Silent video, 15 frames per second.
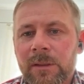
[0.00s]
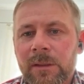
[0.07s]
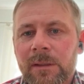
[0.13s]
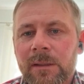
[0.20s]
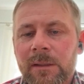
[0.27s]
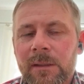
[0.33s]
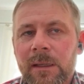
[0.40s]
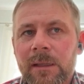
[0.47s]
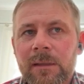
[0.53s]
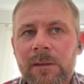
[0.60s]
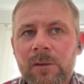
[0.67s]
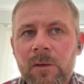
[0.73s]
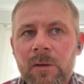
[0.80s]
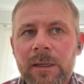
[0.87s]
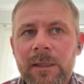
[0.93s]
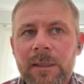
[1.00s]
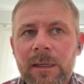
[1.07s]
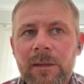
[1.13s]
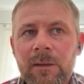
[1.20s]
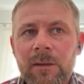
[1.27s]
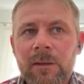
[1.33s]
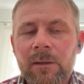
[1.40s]
Just try and
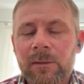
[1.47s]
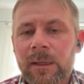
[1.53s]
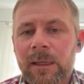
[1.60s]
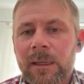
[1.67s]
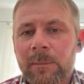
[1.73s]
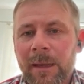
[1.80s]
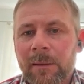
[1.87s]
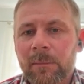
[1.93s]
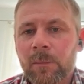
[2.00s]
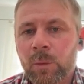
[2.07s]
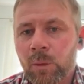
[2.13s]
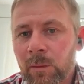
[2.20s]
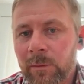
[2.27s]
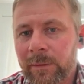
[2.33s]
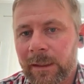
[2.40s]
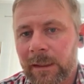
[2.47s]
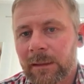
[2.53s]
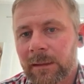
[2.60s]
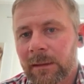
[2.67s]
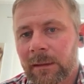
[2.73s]
get her to think about moving.